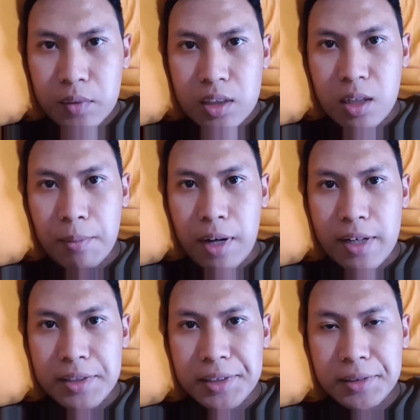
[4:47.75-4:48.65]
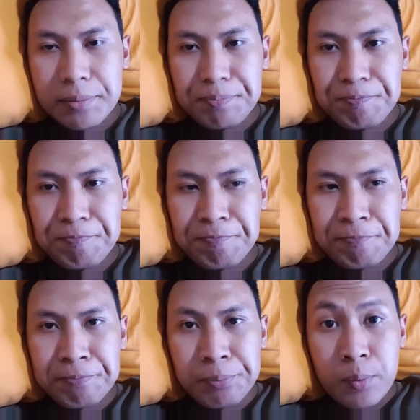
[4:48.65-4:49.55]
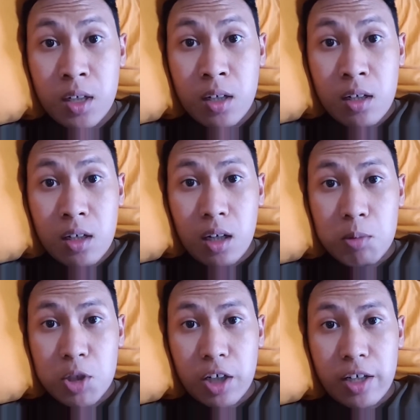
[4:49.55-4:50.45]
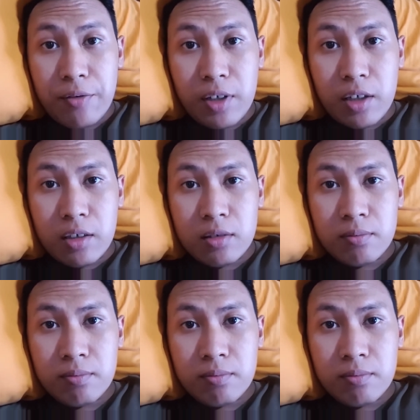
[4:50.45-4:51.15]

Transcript: What's up guys? I'm Shanif here.